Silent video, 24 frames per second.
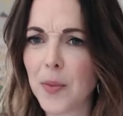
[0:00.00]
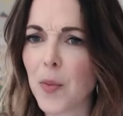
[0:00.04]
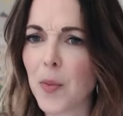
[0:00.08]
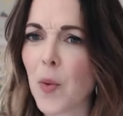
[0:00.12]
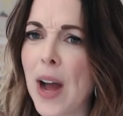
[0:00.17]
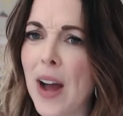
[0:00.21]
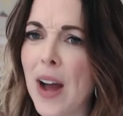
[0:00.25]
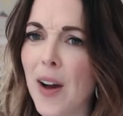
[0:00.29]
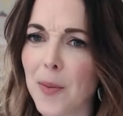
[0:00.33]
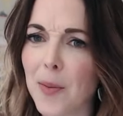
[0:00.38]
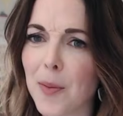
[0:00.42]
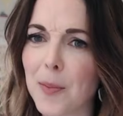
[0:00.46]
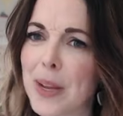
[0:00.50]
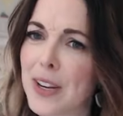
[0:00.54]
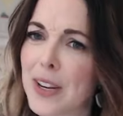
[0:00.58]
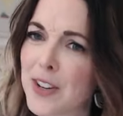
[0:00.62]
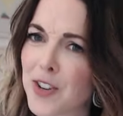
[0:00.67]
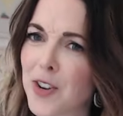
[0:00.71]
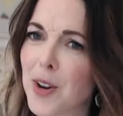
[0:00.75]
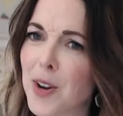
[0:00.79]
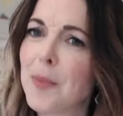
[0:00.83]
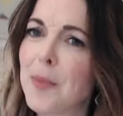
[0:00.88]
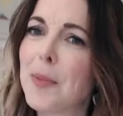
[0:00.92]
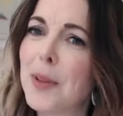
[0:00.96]
Wow,
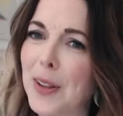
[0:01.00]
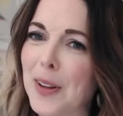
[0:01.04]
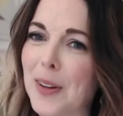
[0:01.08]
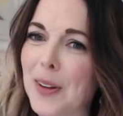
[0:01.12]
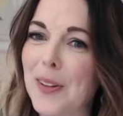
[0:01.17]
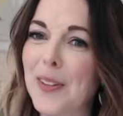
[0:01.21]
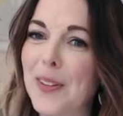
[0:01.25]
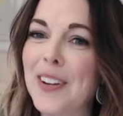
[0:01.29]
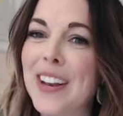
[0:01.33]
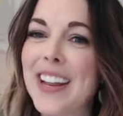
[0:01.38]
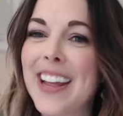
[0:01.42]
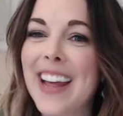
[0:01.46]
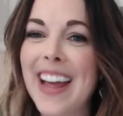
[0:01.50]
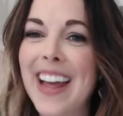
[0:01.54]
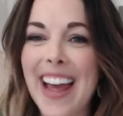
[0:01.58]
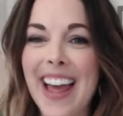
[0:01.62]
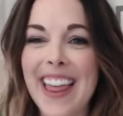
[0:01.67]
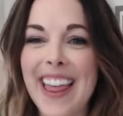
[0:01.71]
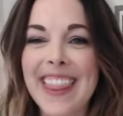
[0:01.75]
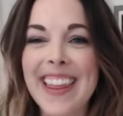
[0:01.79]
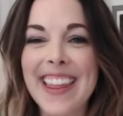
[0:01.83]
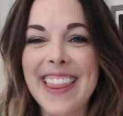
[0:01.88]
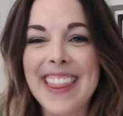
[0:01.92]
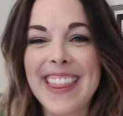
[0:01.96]
picture a balloon,
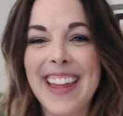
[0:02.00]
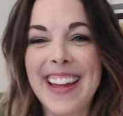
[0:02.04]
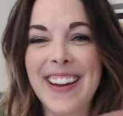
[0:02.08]
and then